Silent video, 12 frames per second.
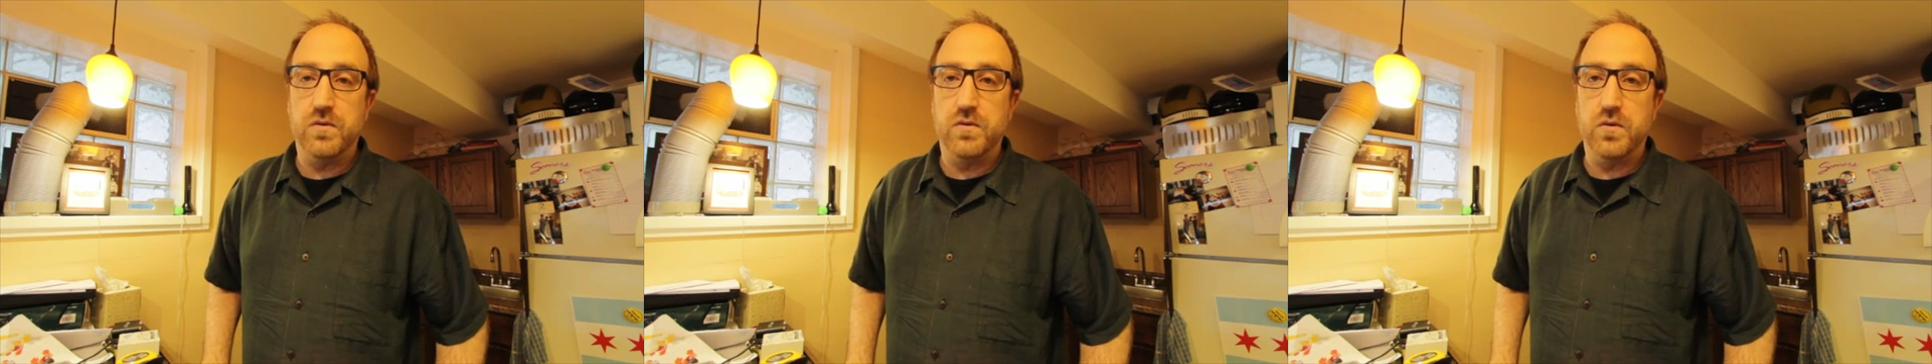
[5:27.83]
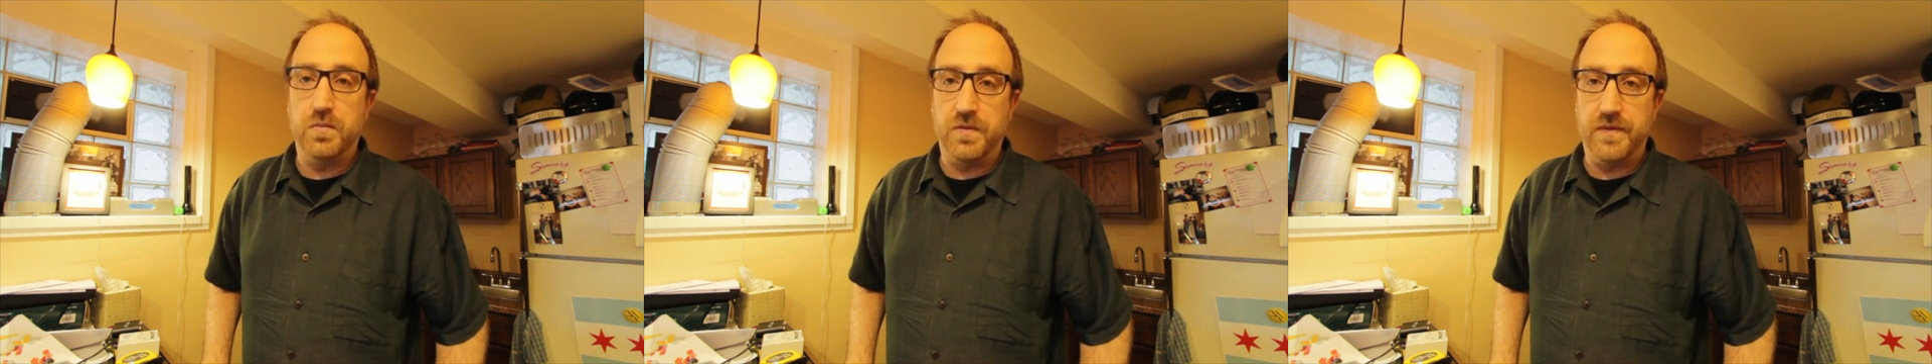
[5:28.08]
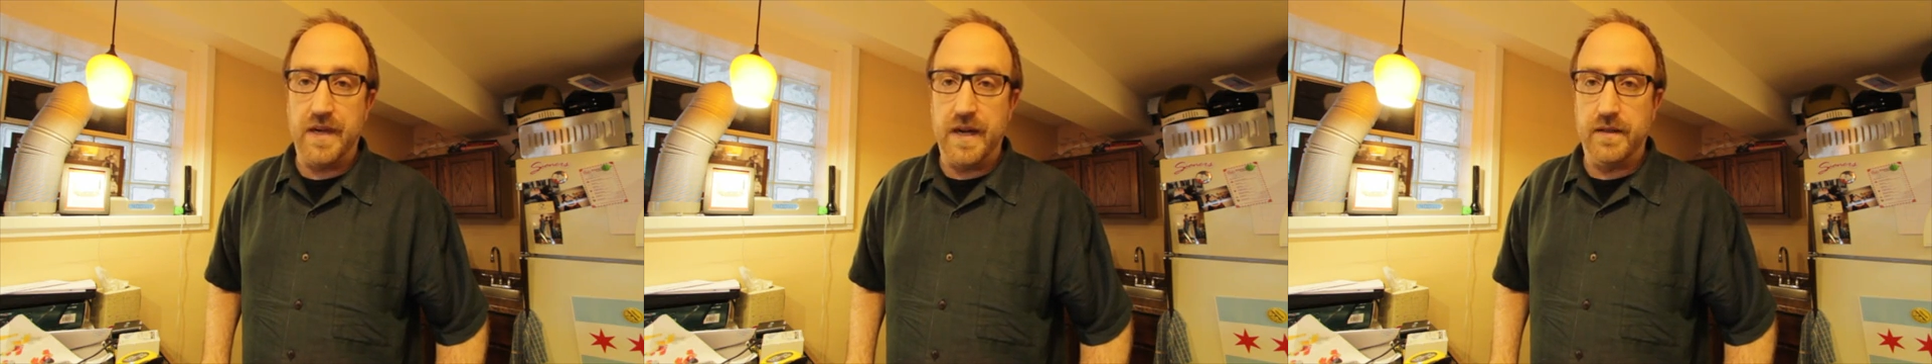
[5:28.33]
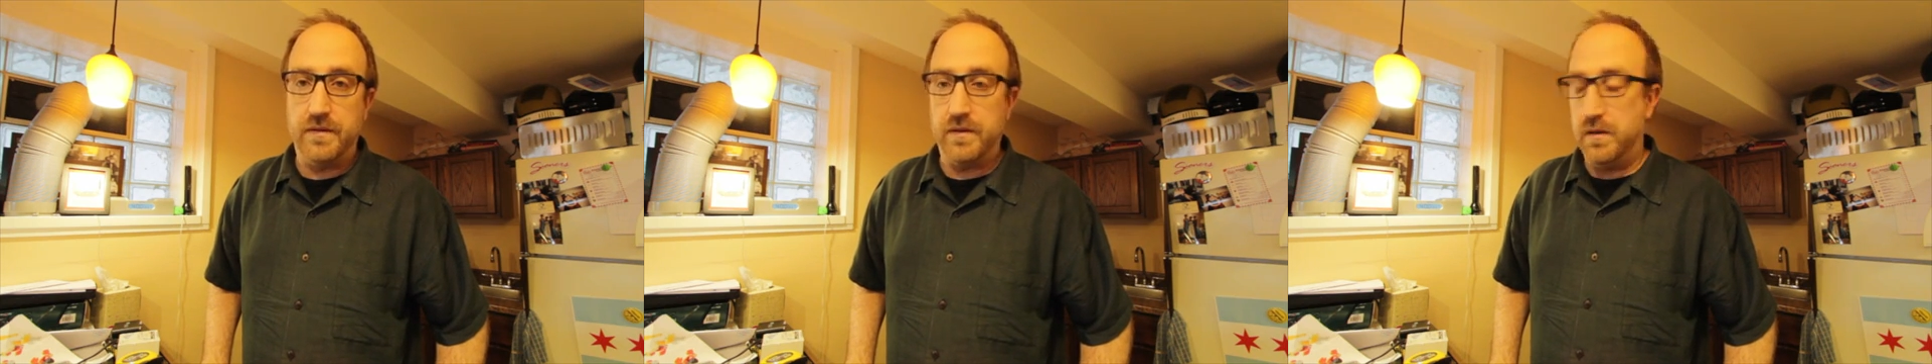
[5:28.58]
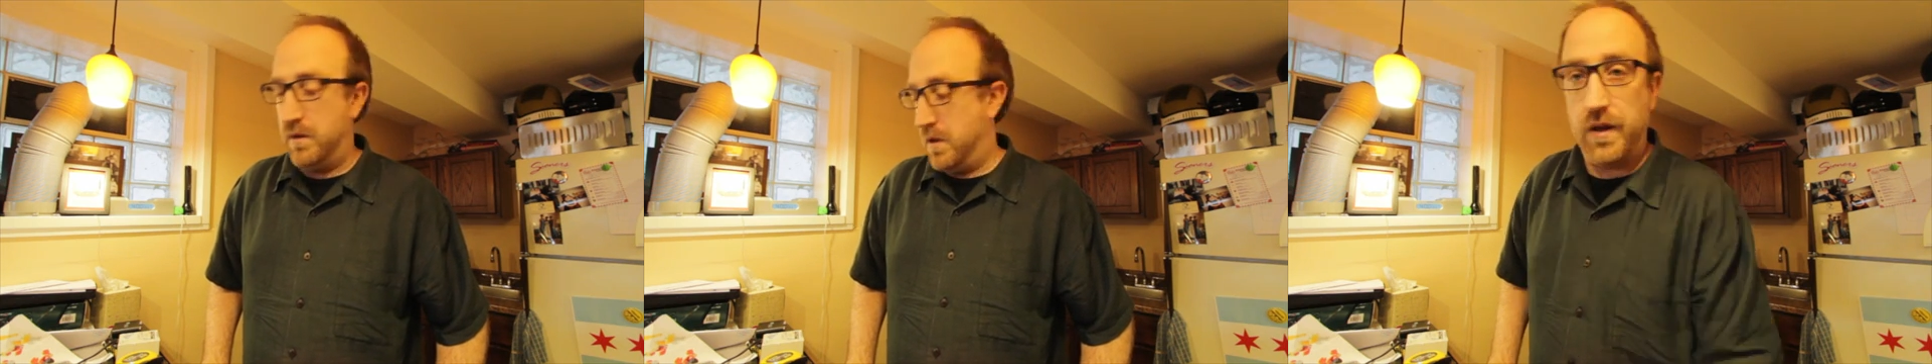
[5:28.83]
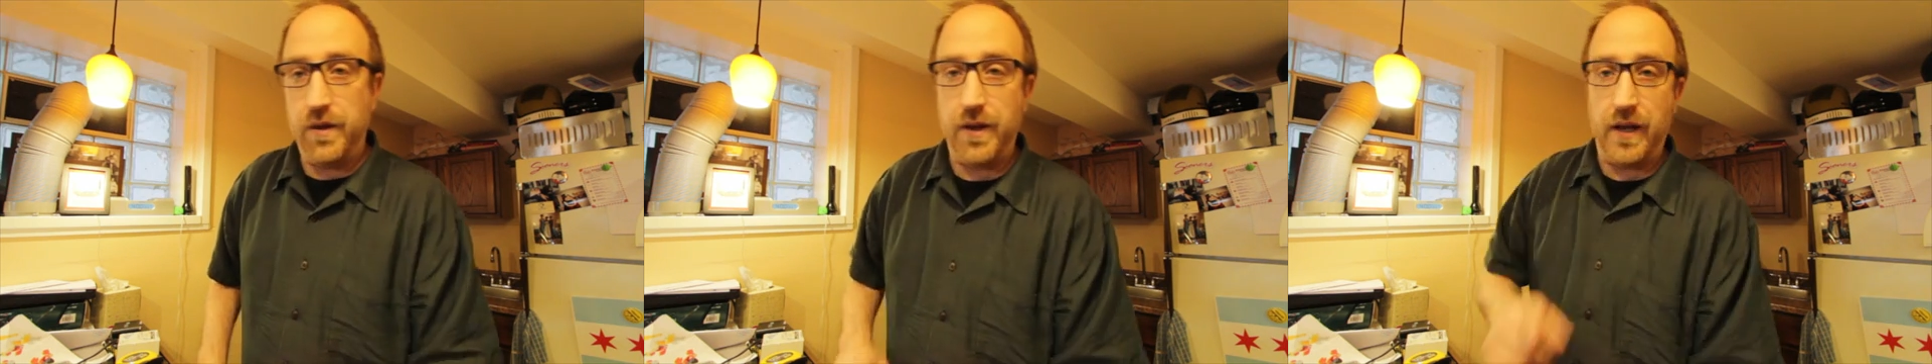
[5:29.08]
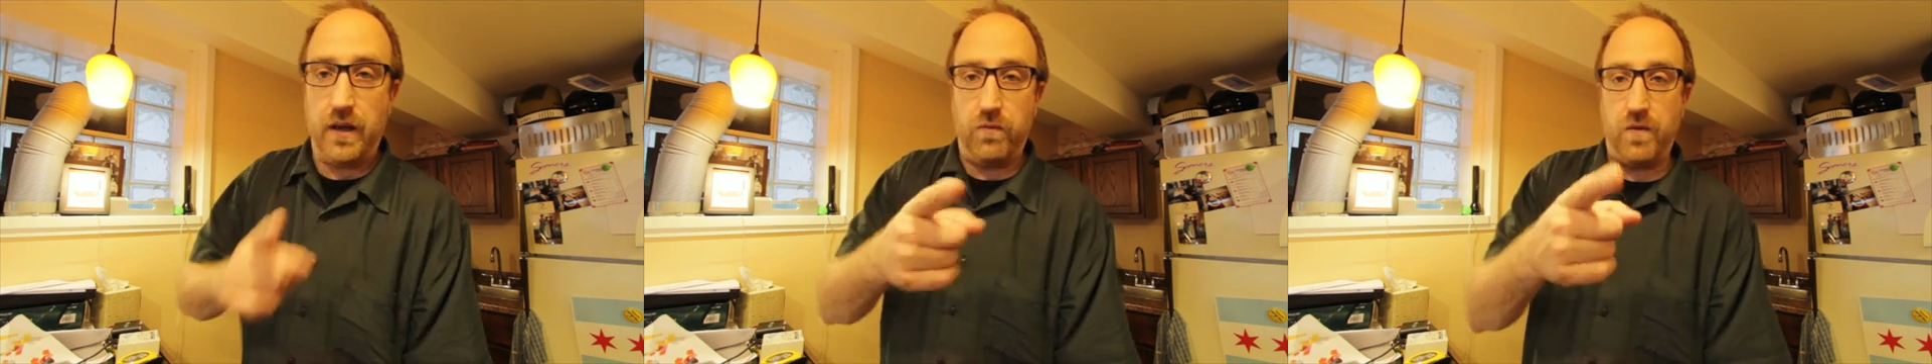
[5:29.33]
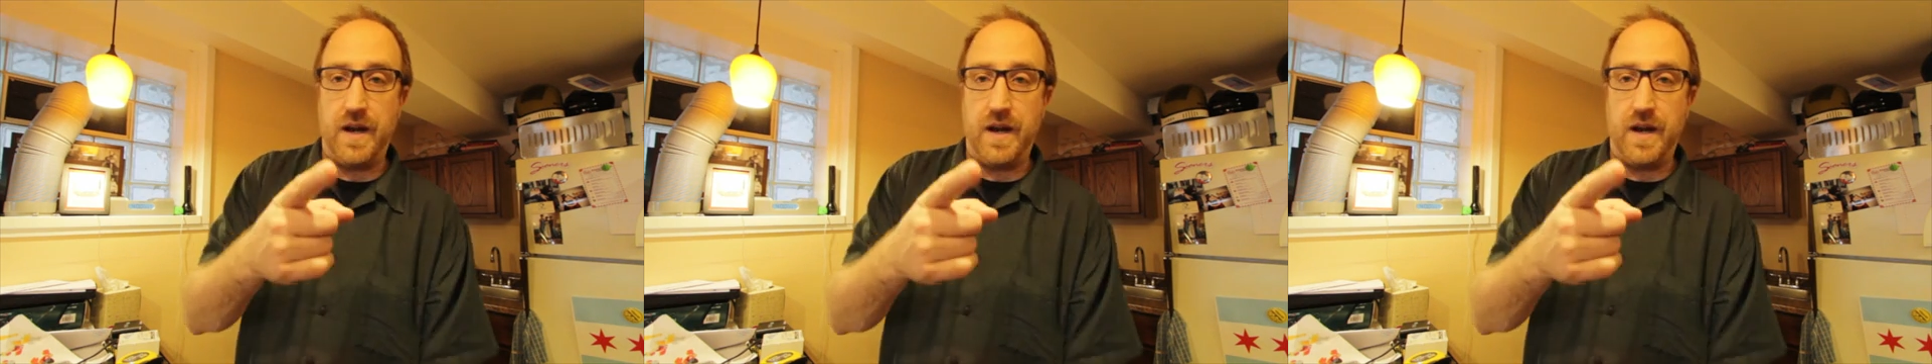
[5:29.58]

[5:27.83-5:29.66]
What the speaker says: super fast. The other thing,